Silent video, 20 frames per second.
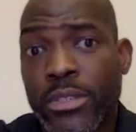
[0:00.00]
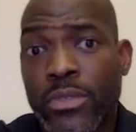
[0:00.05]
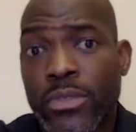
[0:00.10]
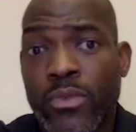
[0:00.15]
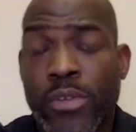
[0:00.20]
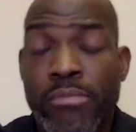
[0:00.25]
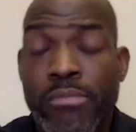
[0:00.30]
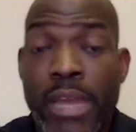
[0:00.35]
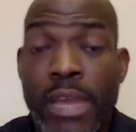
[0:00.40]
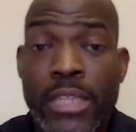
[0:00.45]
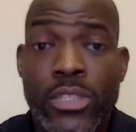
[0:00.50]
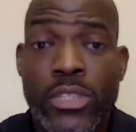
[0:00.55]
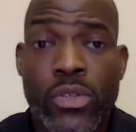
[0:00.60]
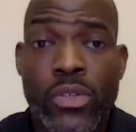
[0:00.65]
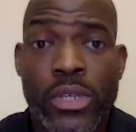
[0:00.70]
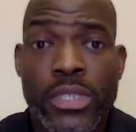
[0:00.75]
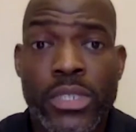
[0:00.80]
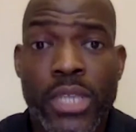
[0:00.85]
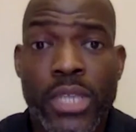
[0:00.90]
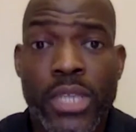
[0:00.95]
we're
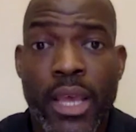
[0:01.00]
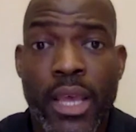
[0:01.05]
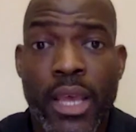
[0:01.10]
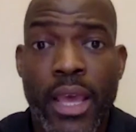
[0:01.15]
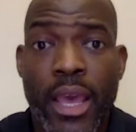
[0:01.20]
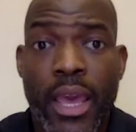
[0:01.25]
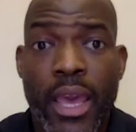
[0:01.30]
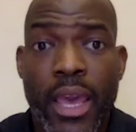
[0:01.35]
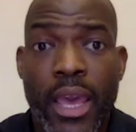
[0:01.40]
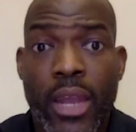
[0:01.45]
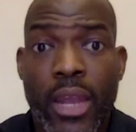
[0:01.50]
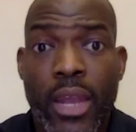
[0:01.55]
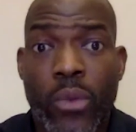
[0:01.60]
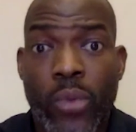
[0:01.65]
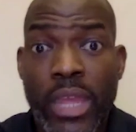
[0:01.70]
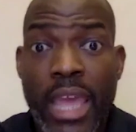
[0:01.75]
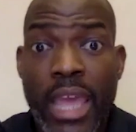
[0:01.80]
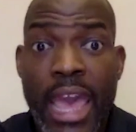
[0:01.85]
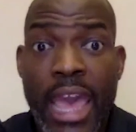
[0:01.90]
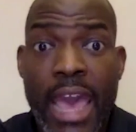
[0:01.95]
mentors, and
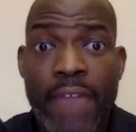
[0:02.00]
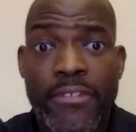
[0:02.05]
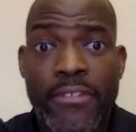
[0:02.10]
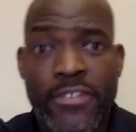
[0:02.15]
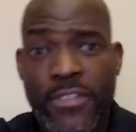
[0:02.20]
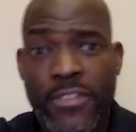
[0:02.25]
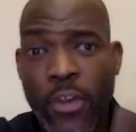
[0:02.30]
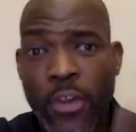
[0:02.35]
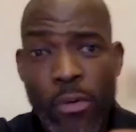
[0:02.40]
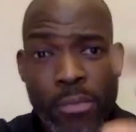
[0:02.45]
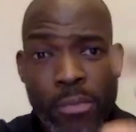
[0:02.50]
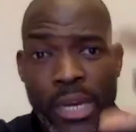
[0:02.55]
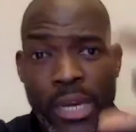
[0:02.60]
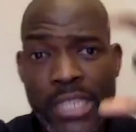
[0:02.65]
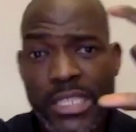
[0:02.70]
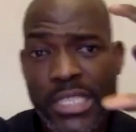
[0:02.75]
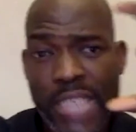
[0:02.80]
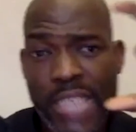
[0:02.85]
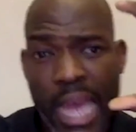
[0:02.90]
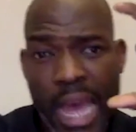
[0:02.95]
we have so
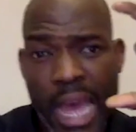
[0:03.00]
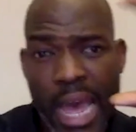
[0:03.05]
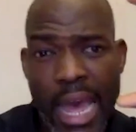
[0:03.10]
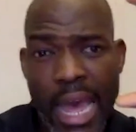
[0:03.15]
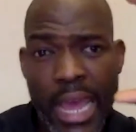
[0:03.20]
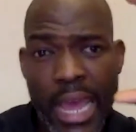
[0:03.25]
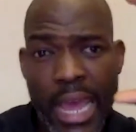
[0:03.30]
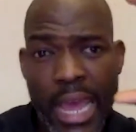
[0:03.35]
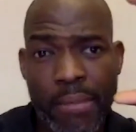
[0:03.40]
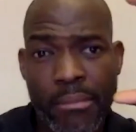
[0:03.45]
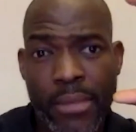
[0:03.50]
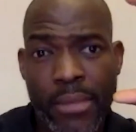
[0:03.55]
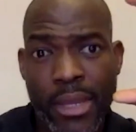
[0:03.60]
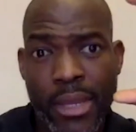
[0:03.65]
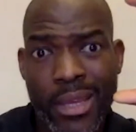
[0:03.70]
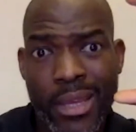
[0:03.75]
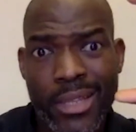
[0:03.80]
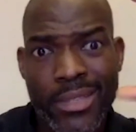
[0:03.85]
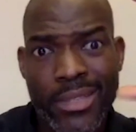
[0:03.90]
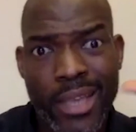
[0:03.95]
much time
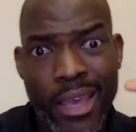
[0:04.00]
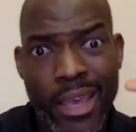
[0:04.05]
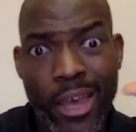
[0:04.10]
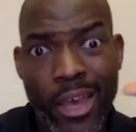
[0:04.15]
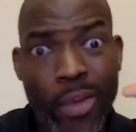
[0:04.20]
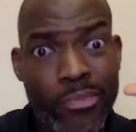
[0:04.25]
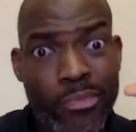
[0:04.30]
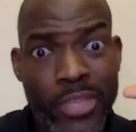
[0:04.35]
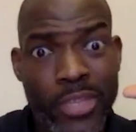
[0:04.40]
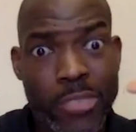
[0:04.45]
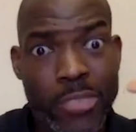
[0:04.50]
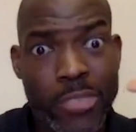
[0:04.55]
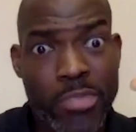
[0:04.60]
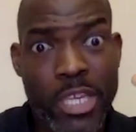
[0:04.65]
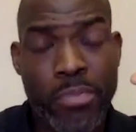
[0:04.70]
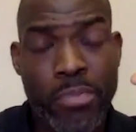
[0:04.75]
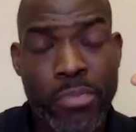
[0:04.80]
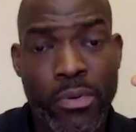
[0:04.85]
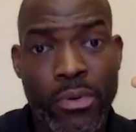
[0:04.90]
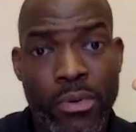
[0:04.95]
to help these
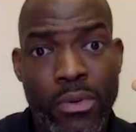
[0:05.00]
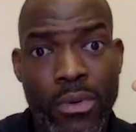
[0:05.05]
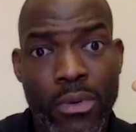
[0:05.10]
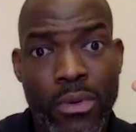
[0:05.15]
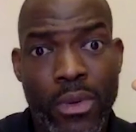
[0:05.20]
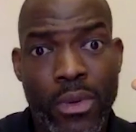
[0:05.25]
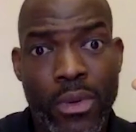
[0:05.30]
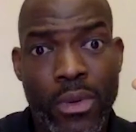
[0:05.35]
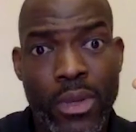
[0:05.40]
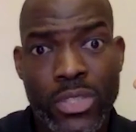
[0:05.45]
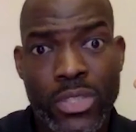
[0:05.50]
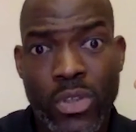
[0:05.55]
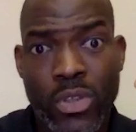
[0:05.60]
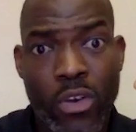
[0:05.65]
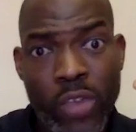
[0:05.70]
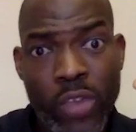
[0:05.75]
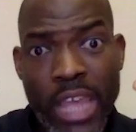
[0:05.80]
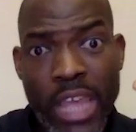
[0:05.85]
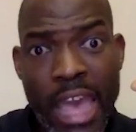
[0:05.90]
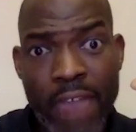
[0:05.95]
people. So
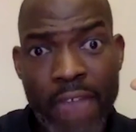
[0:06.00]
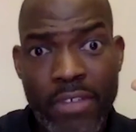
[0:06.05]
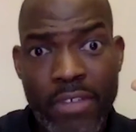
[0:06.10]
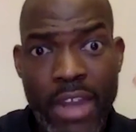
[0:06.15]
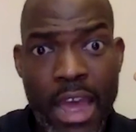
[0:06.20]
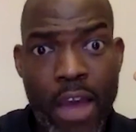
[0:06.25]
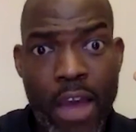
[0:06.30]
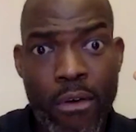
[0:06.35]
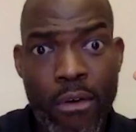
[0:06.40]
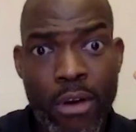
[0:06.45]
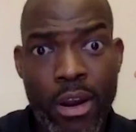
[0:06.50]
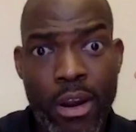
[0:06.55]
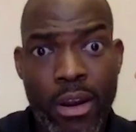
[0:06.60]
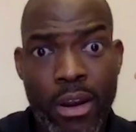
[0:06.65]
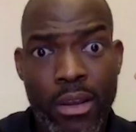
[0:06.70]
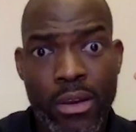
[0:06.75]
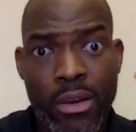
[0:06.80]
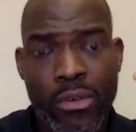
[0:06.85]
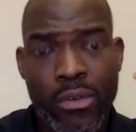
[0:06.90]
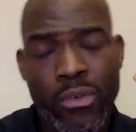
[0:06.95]
if we have an hour,
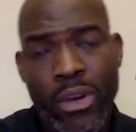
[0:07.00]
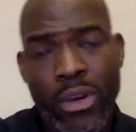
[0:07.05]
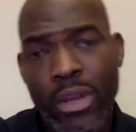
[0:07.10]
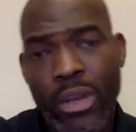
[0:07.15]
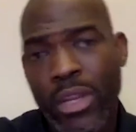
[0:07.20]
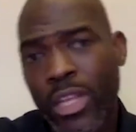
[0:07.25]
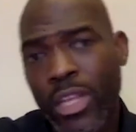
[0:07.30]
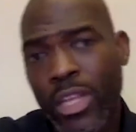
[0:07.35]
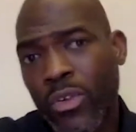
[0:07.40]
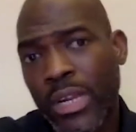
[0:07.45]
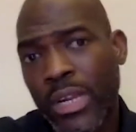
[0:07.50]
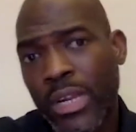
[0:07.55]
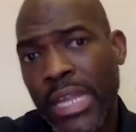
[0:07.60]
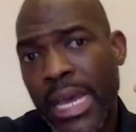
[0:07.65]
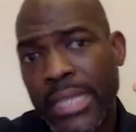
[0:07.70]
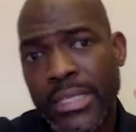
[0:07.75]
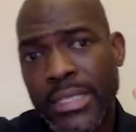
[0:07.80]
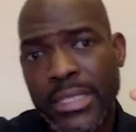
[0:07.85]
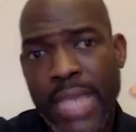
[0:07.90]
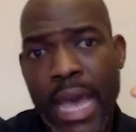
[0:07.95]
we're going to
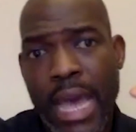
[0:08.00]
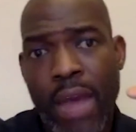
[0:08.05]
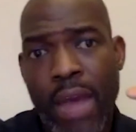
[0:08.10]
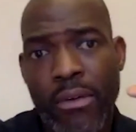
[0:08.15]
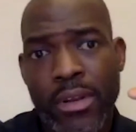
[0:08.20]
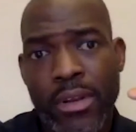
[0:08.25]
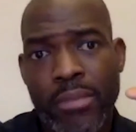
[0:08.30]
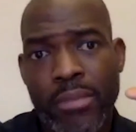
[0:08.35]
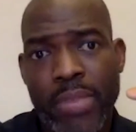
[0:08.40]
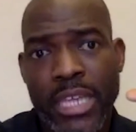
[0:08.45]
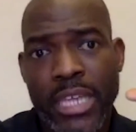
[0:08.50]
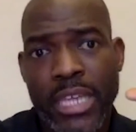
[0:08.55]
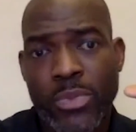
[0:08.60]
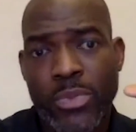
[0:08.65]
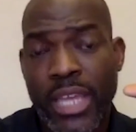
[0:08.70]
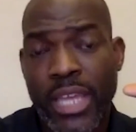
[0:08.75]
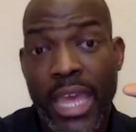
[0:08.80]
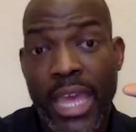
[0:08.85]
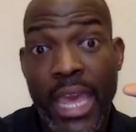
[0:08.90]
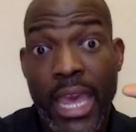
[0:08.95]
utilize this hour the best
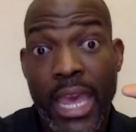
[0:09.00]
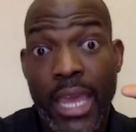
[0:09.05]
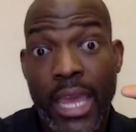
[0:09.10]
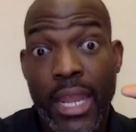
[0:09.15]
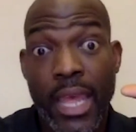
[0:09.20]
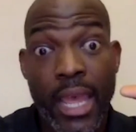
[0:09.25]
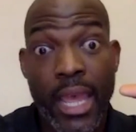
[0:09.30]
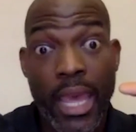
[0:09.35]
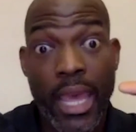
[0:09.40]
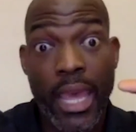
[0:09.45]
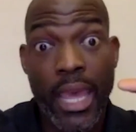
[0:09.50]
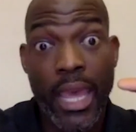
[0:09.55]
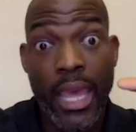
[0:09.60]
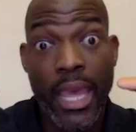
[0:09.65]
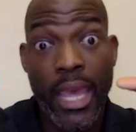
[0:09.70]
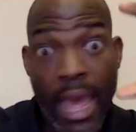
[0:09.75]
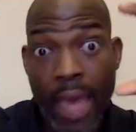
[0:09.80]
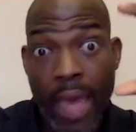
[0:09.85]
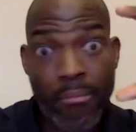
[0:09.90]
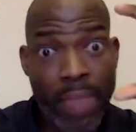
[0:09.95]
we can, and
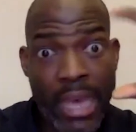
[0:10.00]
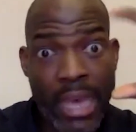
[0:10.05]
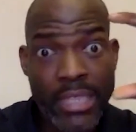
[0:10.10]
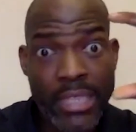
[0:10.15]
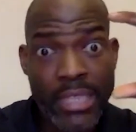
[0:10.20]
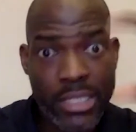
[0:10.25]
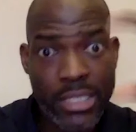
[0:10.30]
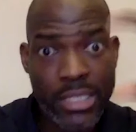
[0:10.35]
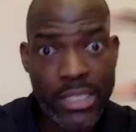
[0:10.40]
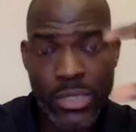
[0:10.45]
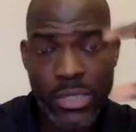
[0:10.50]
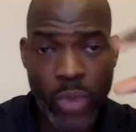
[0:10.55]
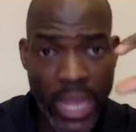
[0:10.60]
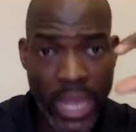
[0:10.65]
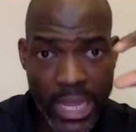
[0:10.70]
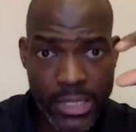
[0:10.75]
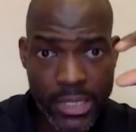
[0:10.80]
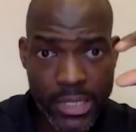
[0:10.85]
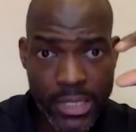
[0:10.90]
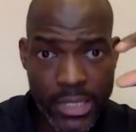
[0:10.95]
not by just
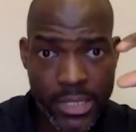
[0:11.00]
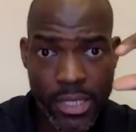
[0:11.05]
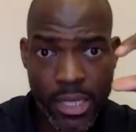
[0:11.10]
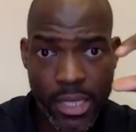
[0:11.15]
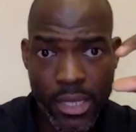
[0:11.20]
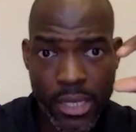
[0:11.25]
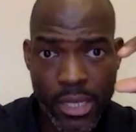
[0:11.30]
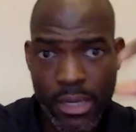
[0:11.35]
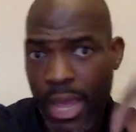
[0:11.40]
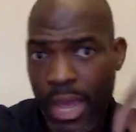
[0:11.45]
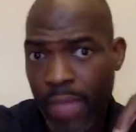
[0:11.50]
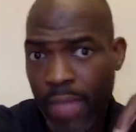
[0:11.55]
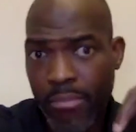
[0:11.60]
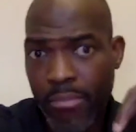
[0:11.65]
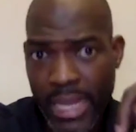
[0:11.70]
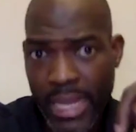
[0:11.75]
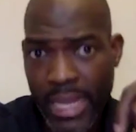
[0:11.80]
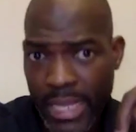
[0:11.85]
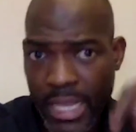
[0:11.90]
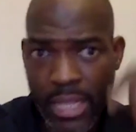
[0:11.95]
weights, not
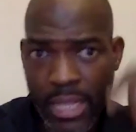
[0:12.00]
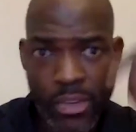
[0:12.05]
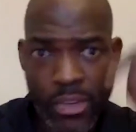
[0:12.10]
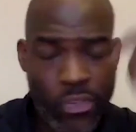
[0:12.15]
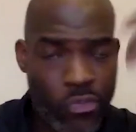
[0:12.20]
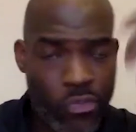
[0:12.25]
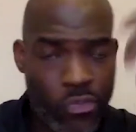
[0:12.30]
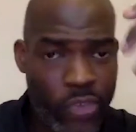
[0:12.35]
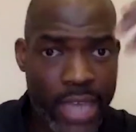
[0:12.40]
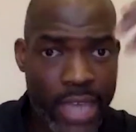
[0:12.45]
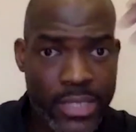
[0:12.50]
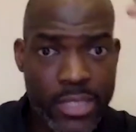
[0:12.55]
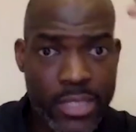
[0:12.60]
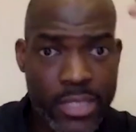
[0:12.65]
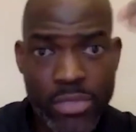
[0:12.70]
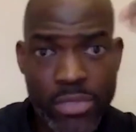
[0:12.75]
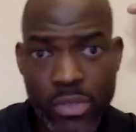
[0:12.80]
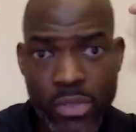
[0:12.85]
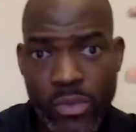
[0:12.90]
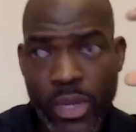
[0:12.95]
by getting you faster,
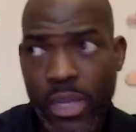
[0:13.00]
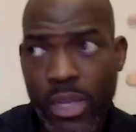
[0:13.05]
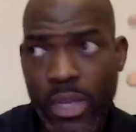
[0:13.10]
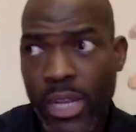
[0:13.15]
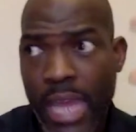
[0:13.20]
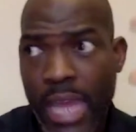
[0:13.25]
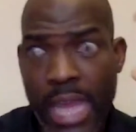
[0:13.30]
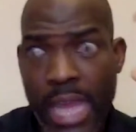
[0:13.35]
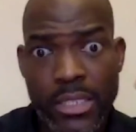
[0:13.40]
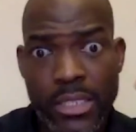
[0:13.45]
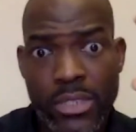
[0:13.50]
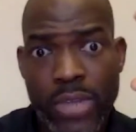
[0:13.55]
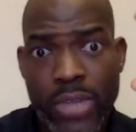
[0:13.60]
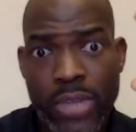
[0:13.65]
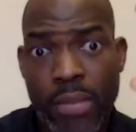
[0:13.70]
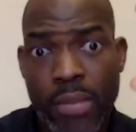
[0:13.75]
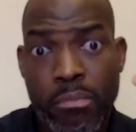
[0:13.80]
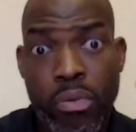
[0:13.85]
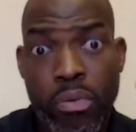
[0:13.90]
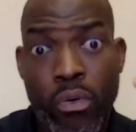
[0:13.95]
but we're going to actually try
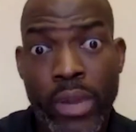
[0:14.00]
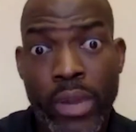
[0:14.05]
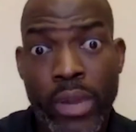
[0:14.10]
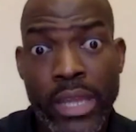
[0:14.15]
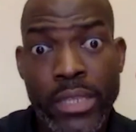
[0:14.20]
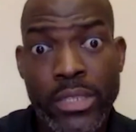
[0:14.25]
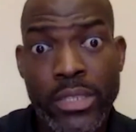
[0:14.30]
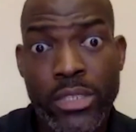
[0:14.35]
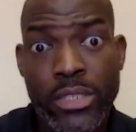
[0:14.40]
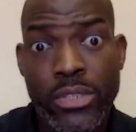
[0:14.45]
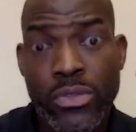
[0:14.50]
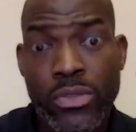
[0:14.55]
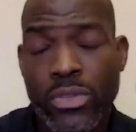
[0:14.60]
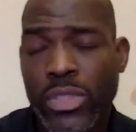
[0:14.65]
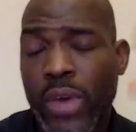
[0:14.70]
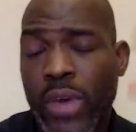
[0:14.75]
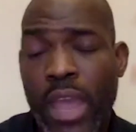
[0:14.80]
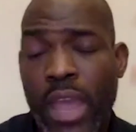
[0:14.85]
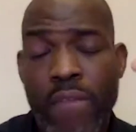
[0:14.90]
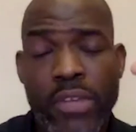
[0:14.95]
to pour into you.
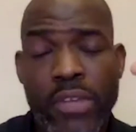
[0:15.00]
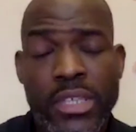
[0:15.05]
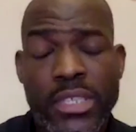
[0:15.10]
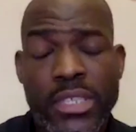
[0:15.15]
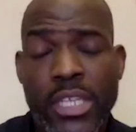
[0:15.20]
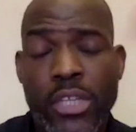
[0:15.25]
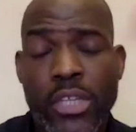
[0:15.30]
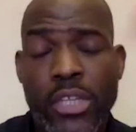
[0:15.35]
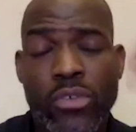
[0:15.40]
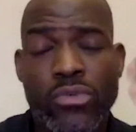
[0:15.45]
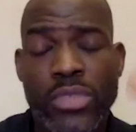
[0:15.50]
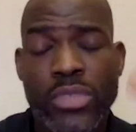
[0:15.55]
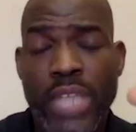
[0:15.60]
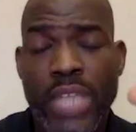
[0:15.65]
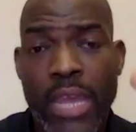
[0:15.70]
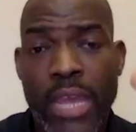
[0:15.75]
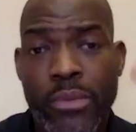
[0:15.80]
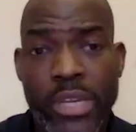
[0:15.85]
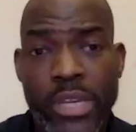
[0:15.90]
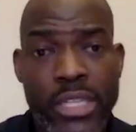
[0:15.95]
So every single
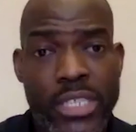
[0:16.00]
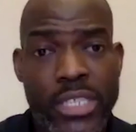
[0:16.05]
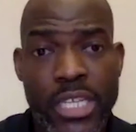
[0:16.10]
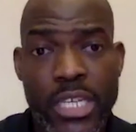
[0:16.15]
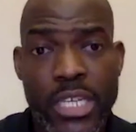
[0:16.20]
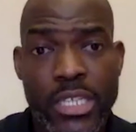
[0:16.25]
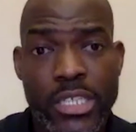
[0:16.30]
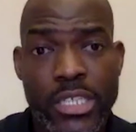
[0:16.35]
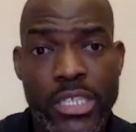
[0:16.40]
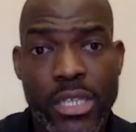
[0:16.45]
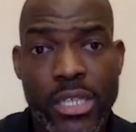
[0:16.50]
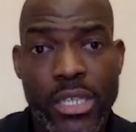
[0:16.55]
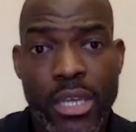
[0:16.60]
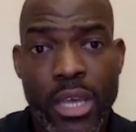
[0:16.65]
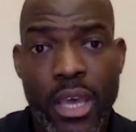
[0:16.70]
day we teach.